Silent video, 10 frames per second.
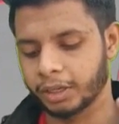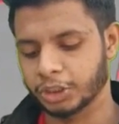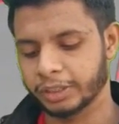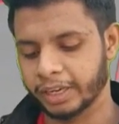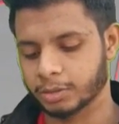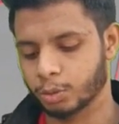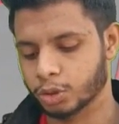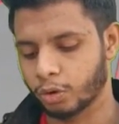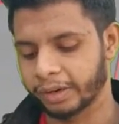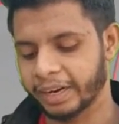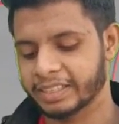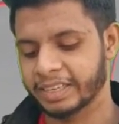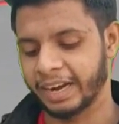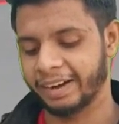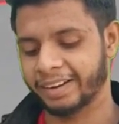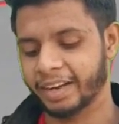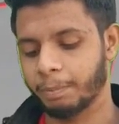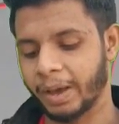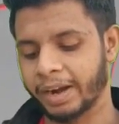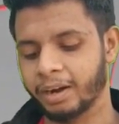touching exposed contacts in
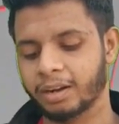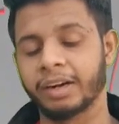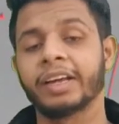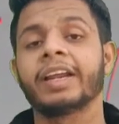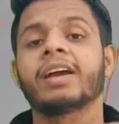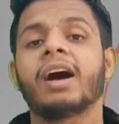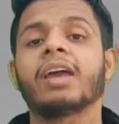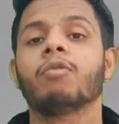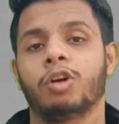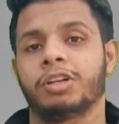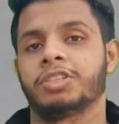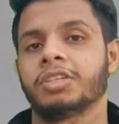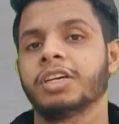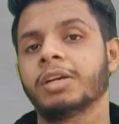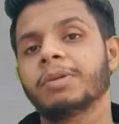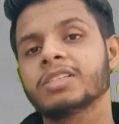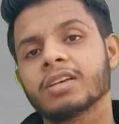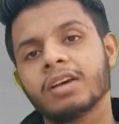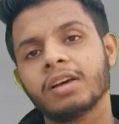electrical panel containing high voltage. It means